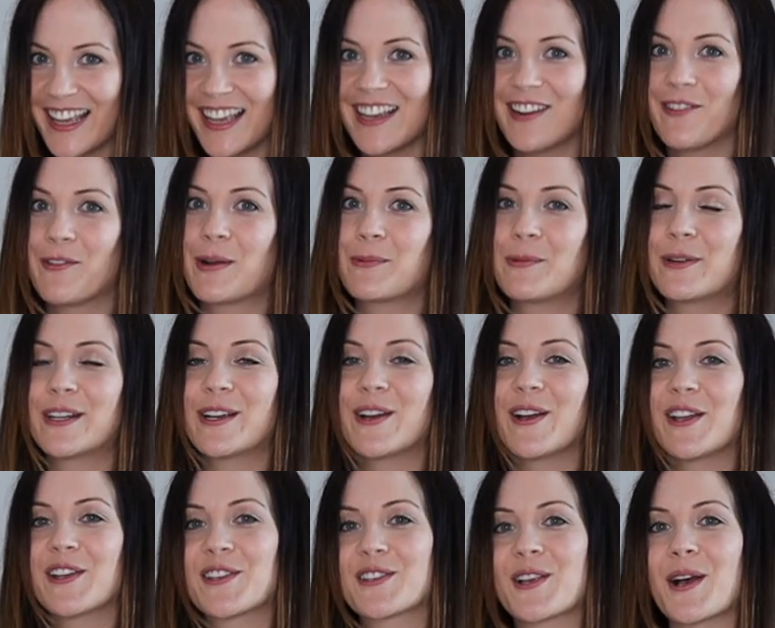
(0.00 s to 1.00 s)
when we're
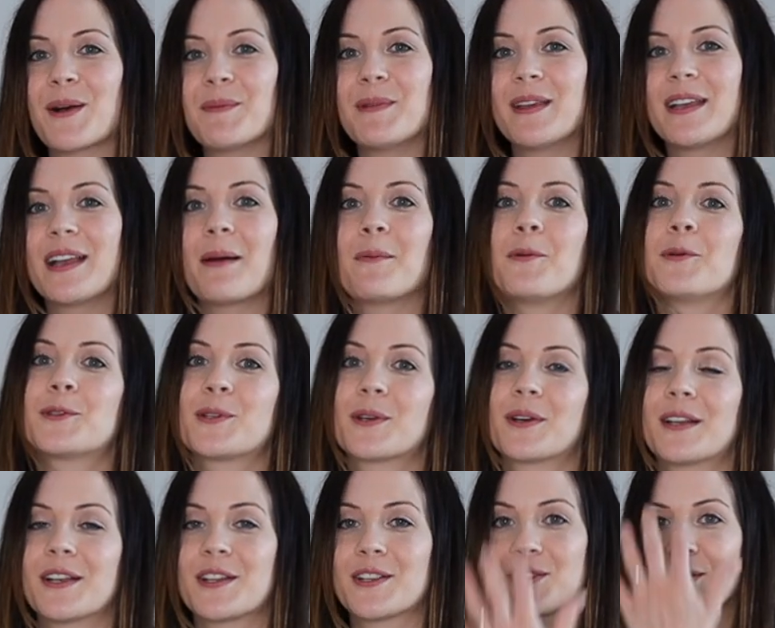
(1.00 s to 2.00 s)
going shopping, I'm also
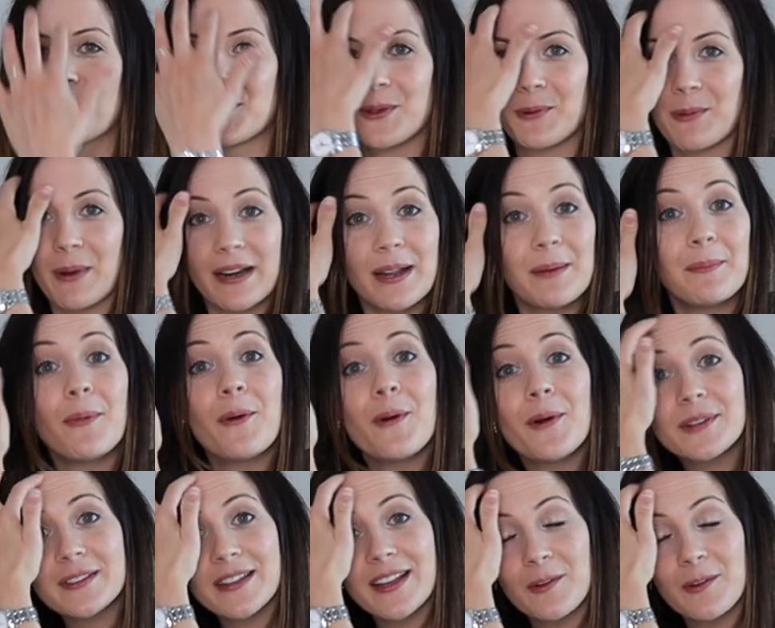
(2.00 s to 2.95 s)
gonna show you what I bought